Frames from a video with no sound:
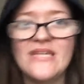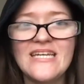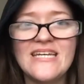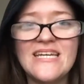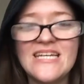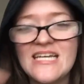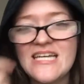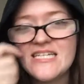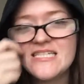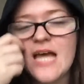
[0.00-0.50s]

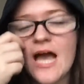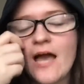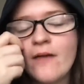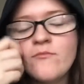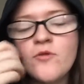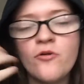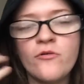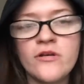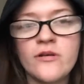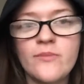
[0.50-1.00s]
Week is
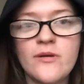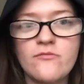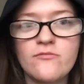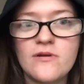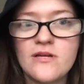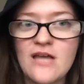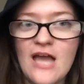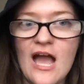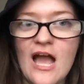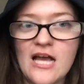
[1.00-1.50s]
I'm going to be
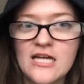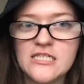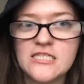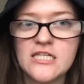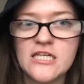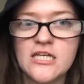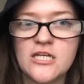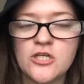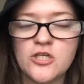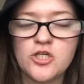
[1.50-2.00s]

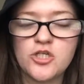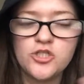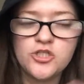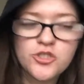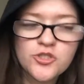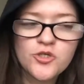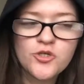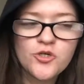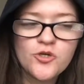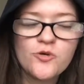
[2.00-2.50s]
reacting
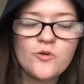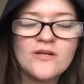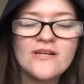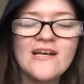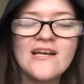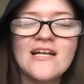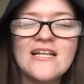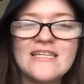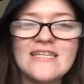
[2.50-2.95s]
to